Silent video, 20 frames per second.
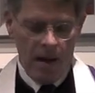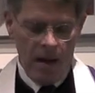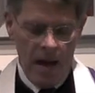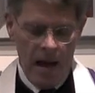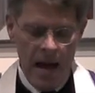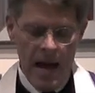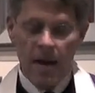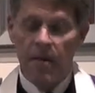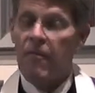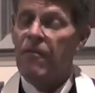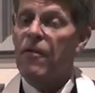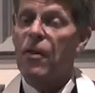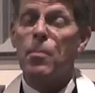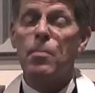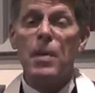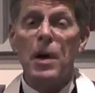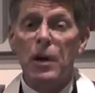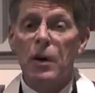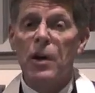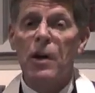a
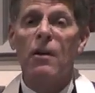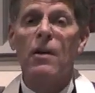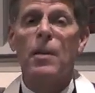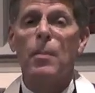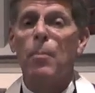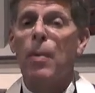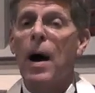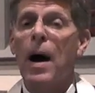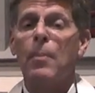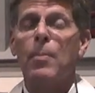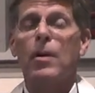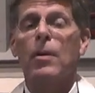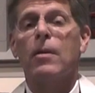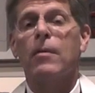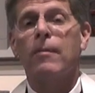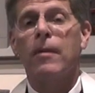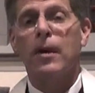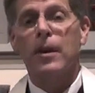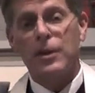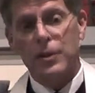familiar and popular
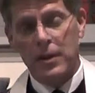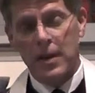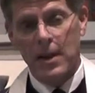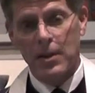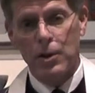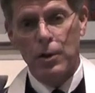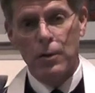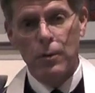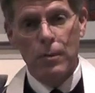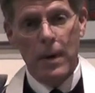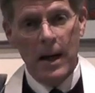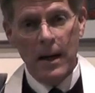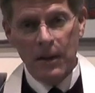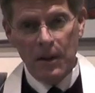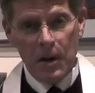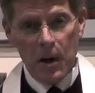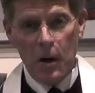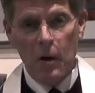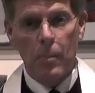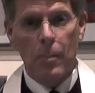verse that you well
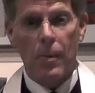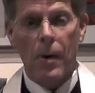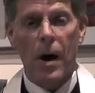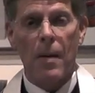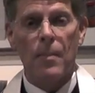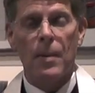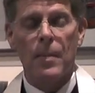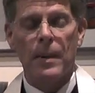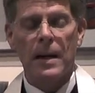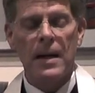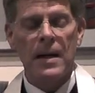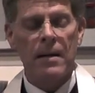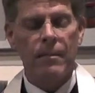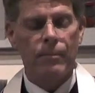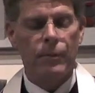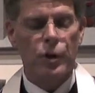know probably,